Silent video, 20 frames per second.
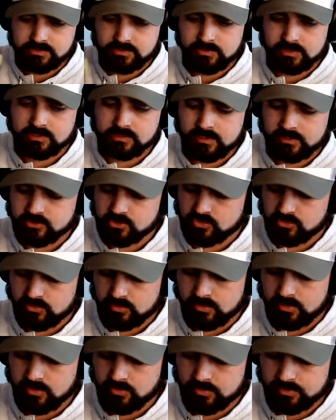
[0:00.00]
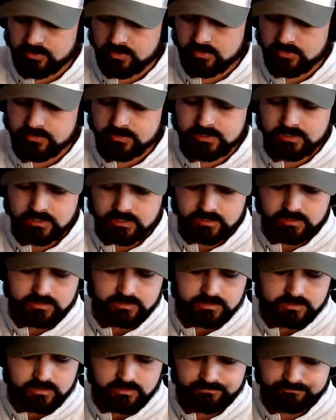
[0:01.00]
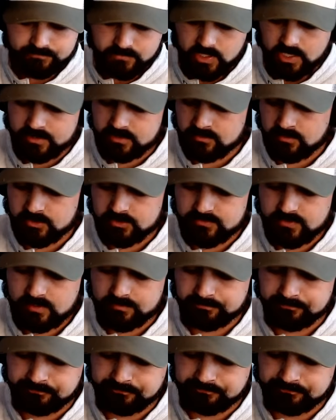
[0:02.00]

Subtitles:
doing electrical work with those is not the most fun.